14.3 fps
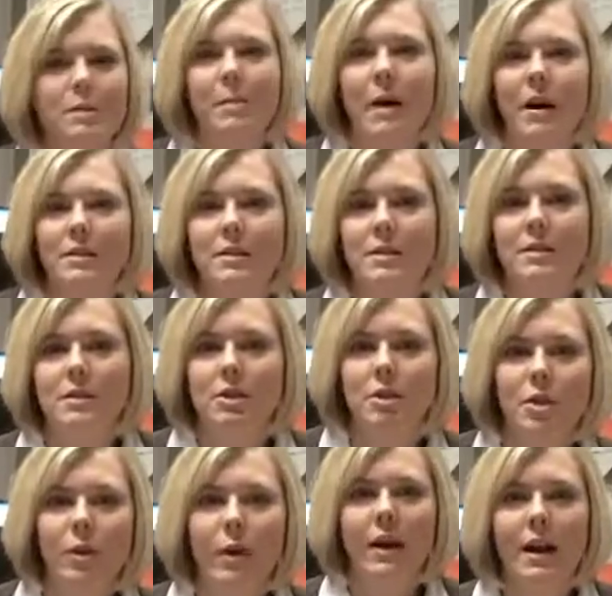deposit is
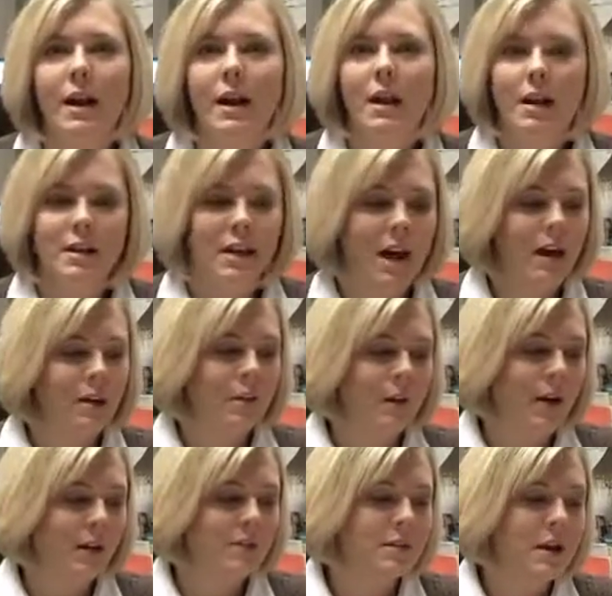due, and I collect that
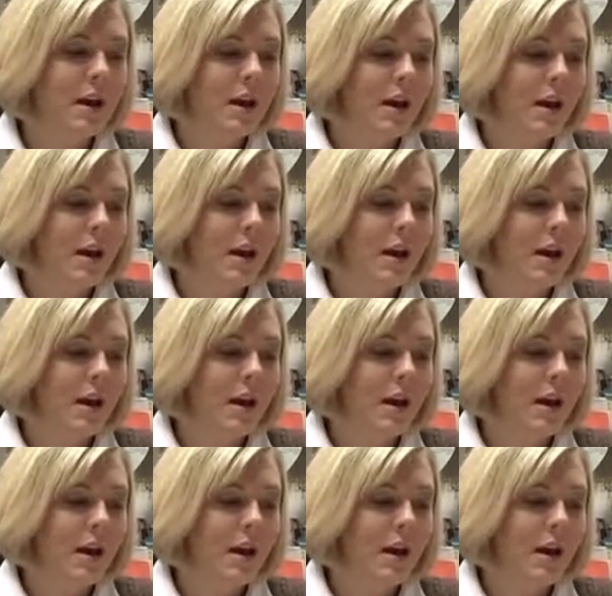around